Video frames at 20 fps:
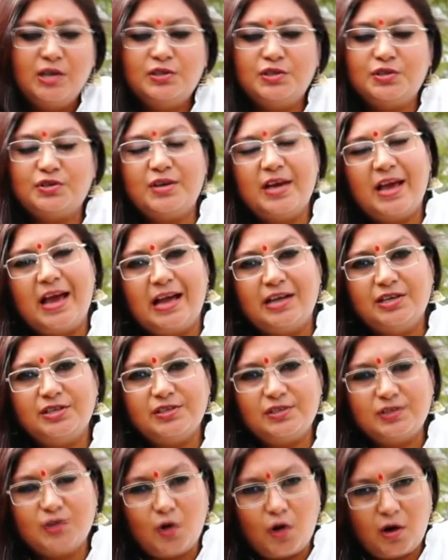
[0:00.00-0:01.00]
So today I
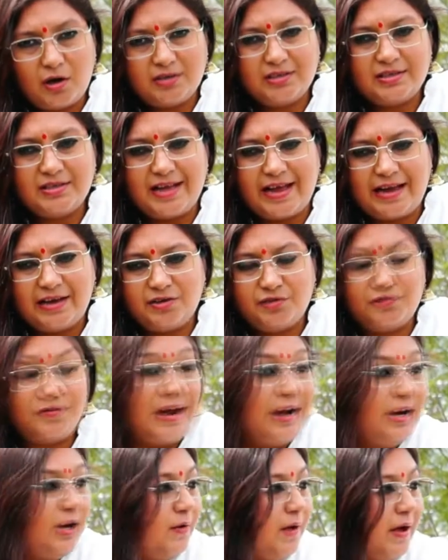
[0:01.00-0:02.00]
just thought that
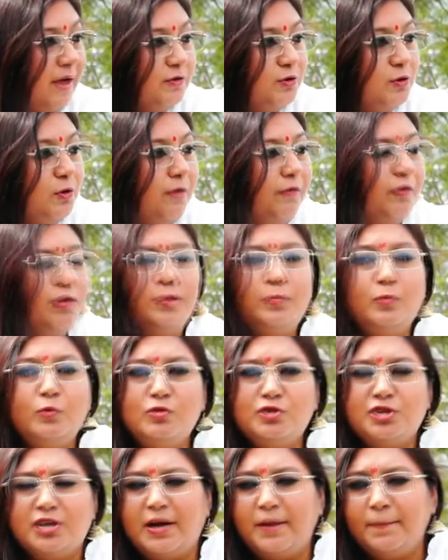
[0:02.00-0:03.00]
right now I have to go for a
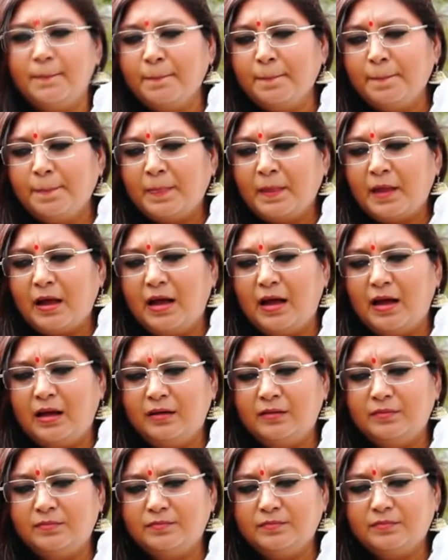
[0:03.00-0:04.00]
puja,
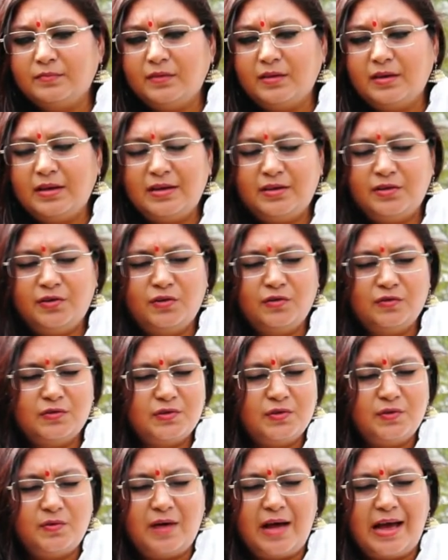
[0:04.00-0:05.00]
um, you know,
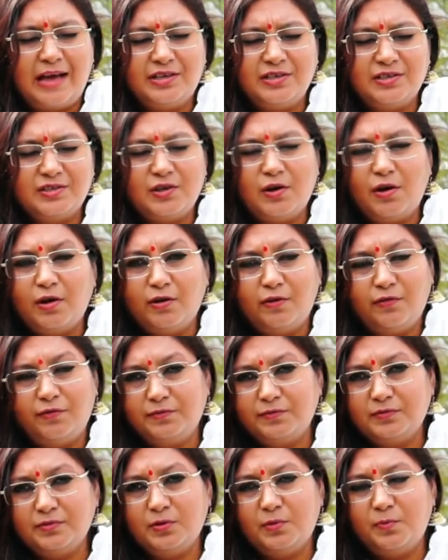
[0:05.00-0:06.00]
so I just thought of
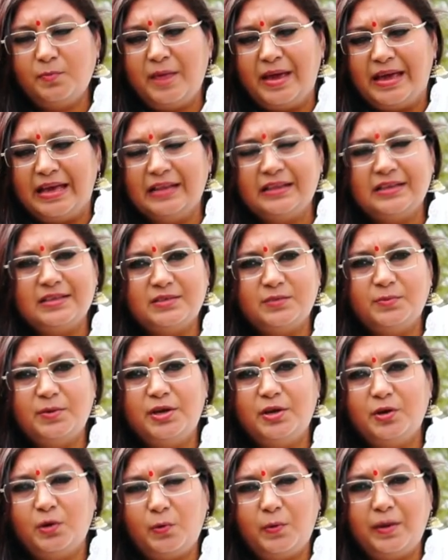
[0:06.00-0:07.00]
making this
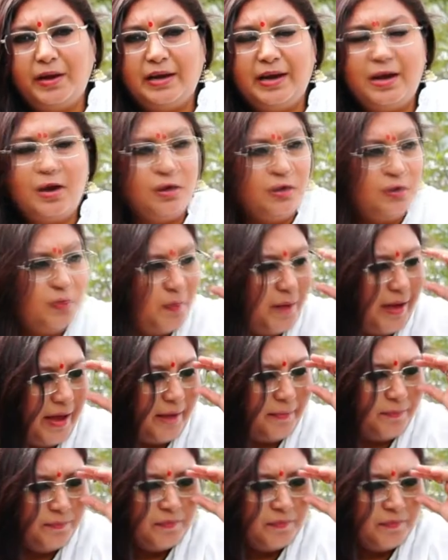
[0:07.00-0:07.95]
video quickly on the way.